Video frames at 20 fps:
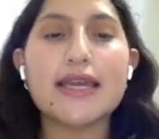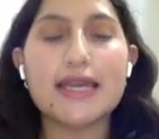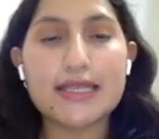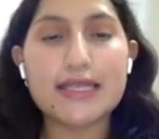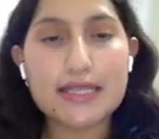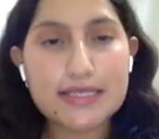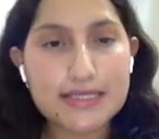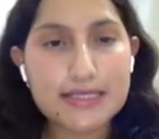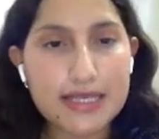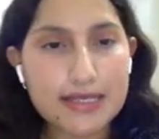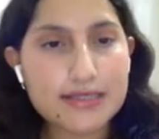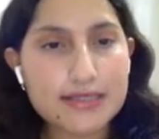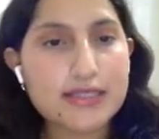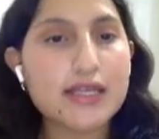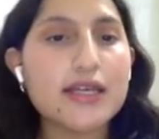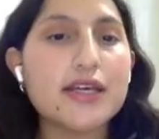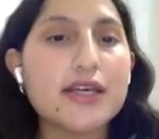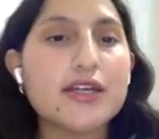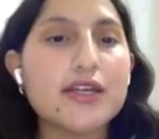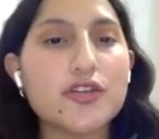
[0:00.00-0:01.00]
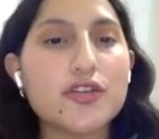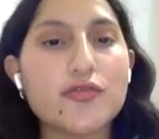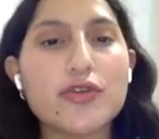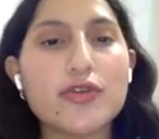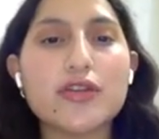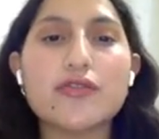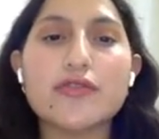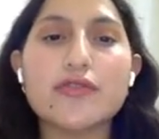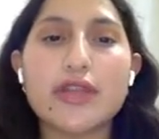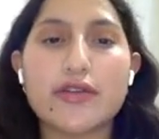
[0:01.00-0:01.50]
In this sense,
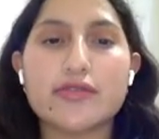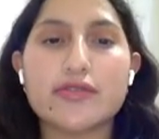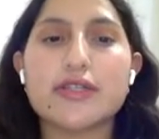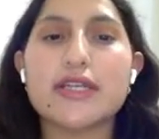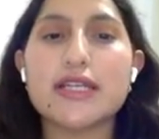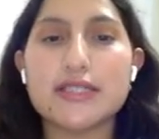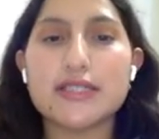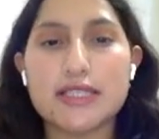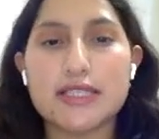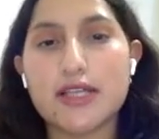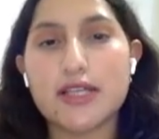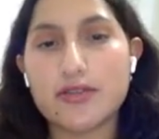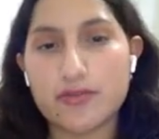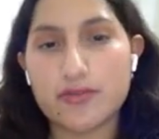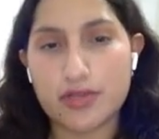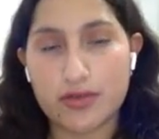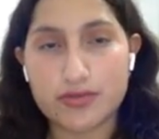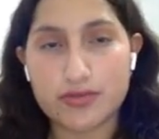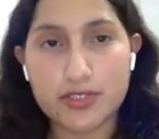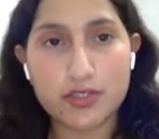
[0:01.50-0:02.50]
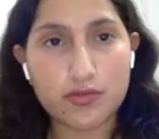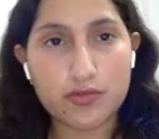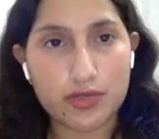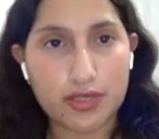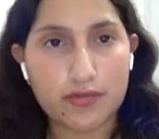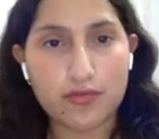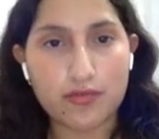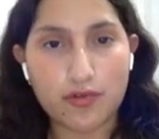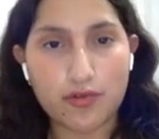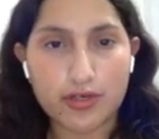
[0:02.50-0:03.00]
during 2018 and
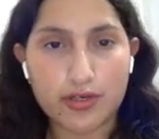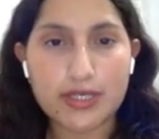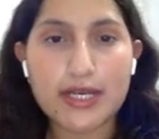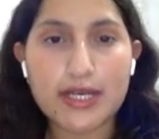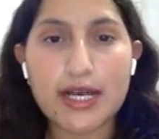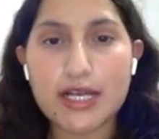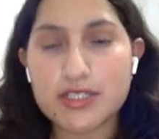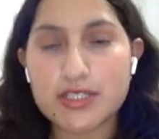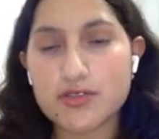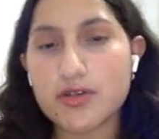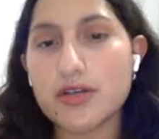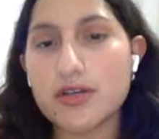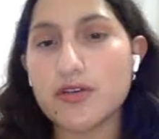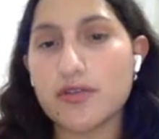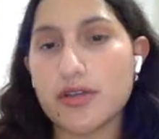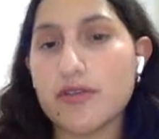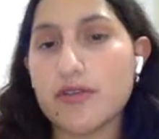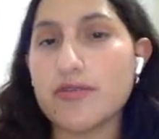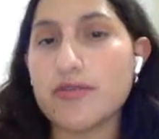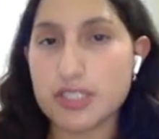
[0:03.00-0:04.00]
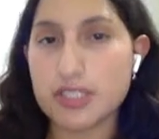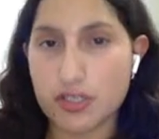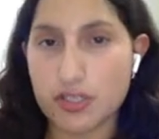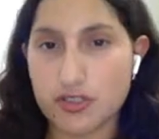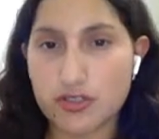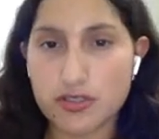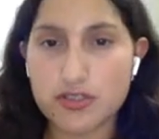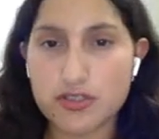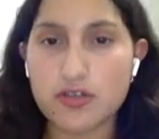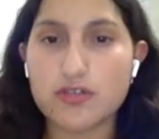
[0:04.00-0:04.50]
2024, Castro and other
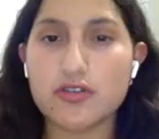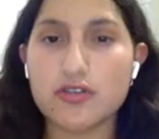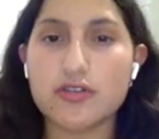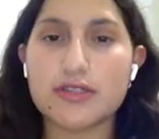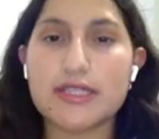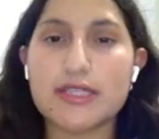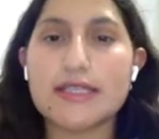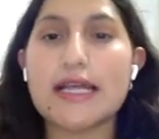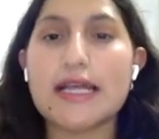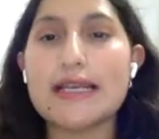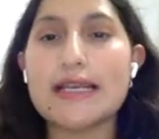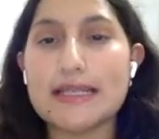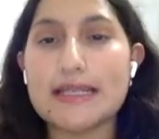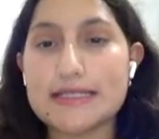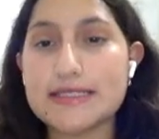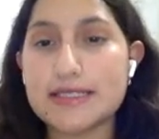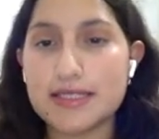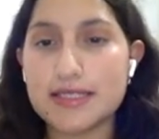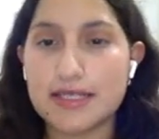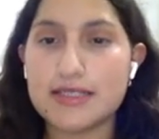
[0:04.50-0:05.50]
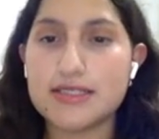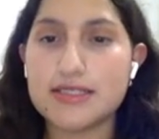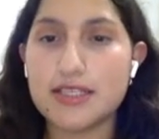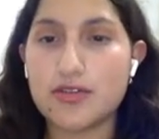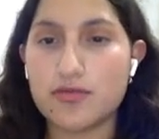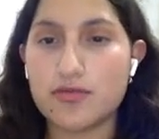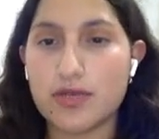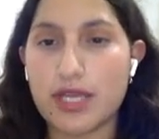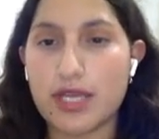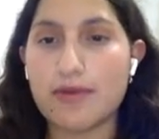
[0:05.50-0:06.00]
researchers conducted a needs
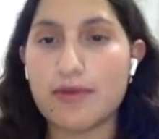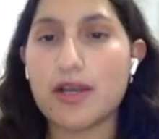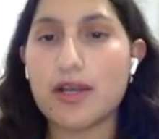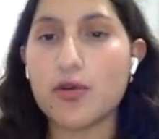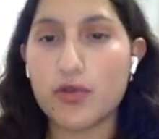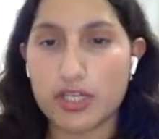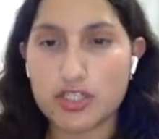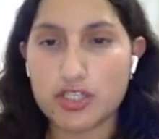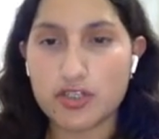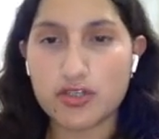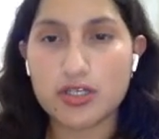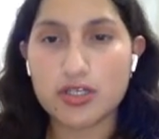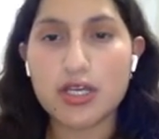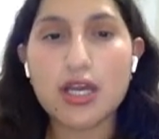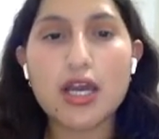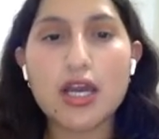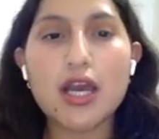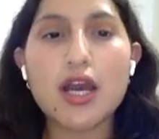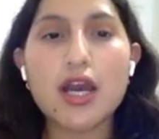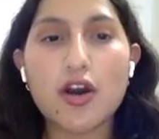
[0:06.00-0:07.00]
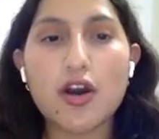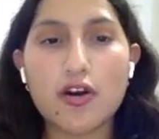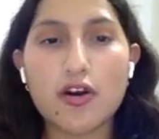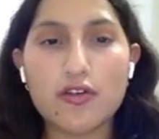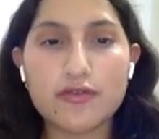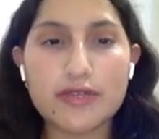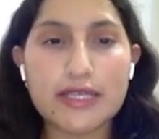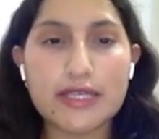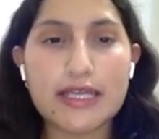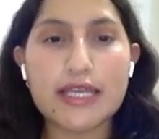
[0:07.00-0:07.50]
analysis evaluation
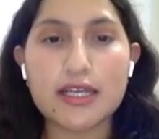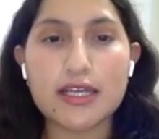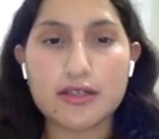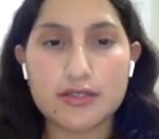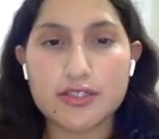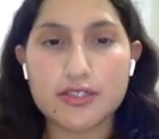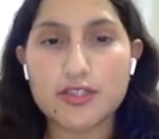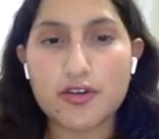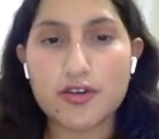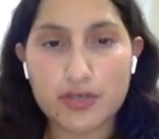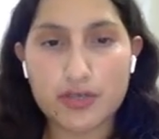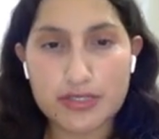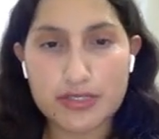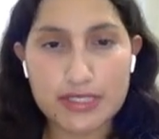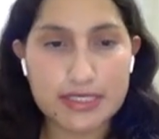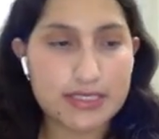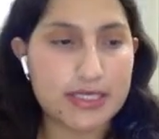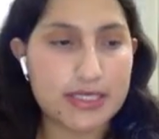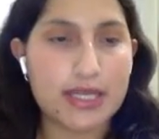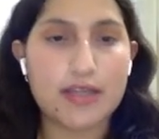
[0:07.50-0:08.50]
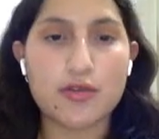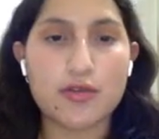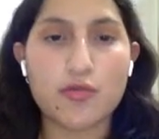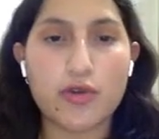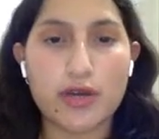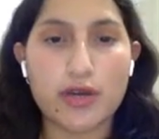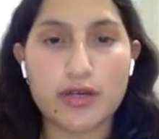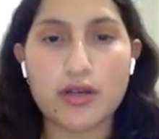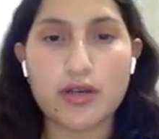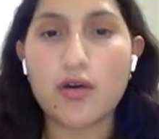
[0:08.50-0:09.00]
of the English courses that
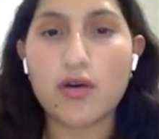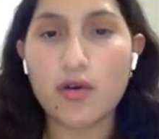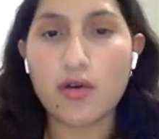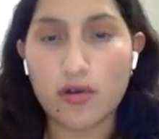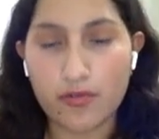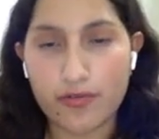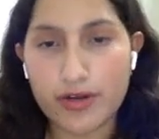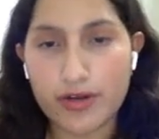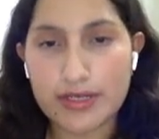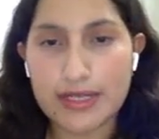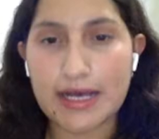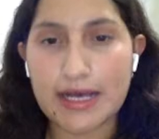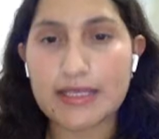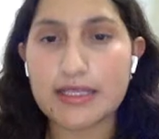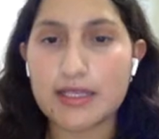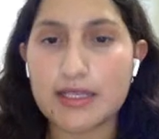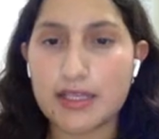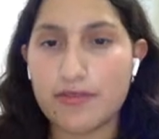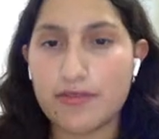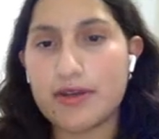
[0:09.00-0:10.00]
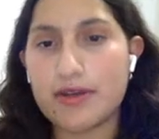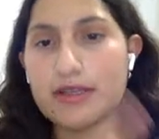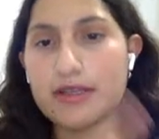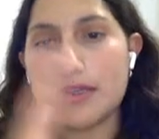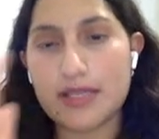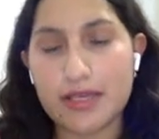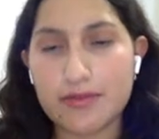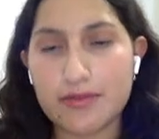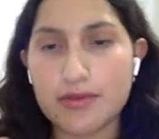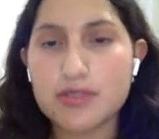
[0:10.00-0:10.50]
were offered at the
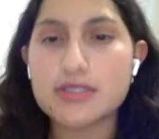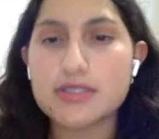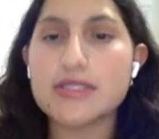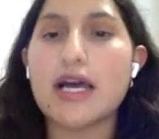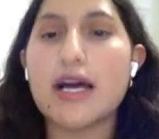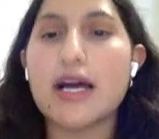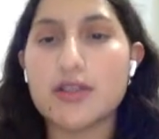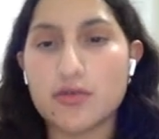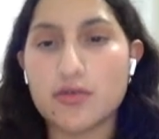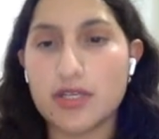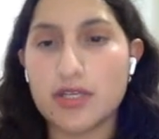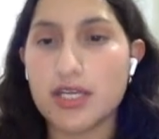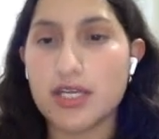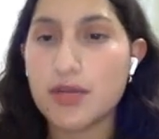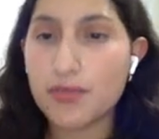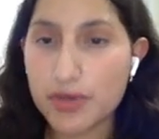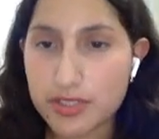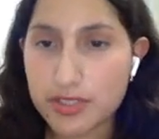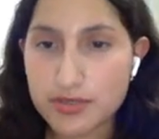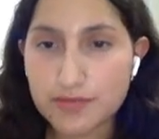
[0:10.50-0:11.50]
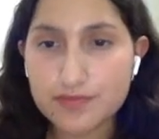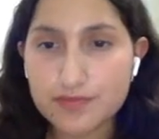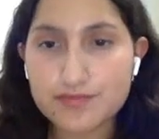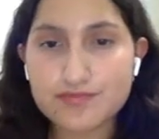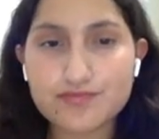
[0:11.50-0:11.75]
different levels at UDG Plus.